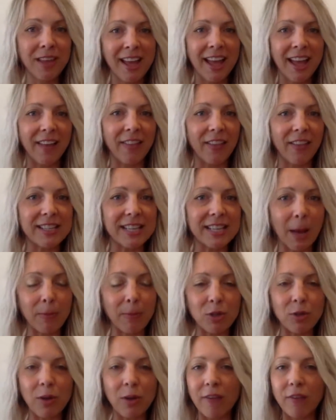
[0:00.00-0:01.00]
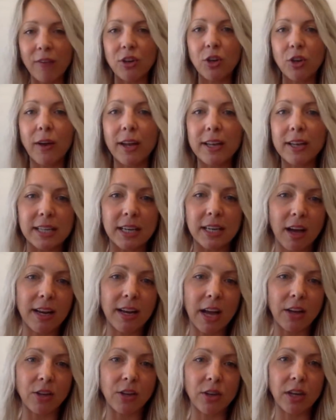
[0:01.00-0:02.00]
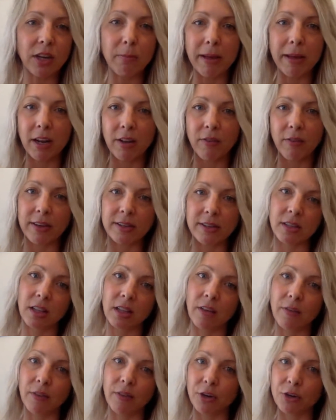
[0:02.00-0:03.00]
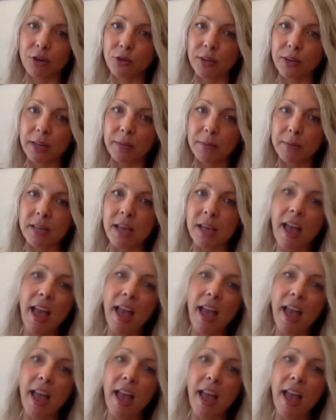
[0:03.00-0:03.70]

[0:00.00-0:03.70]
and that it's helped you have a new idea on how you can manifest the love of your dreams